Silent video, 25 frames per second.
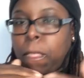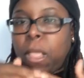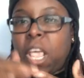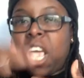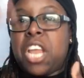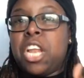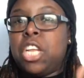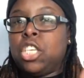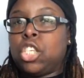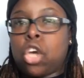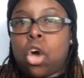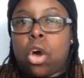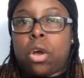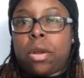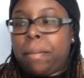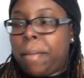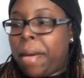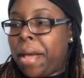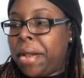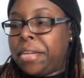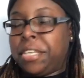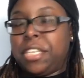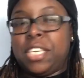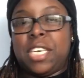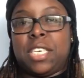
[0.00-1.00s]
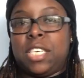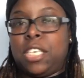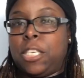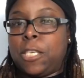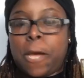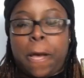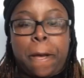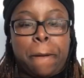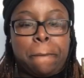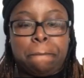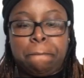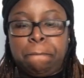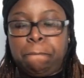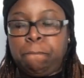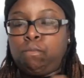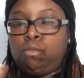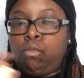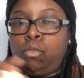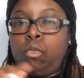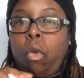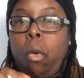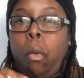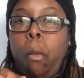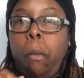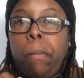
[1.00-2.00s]
and it's automatically at the top.
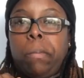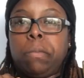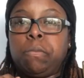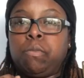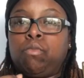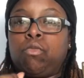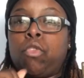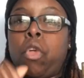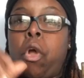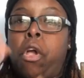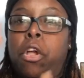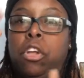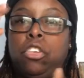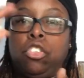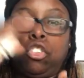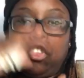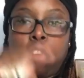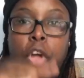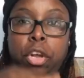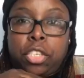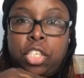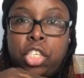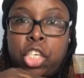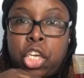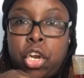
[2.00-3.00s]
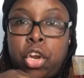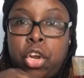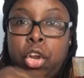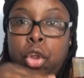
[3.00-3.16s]
It starts here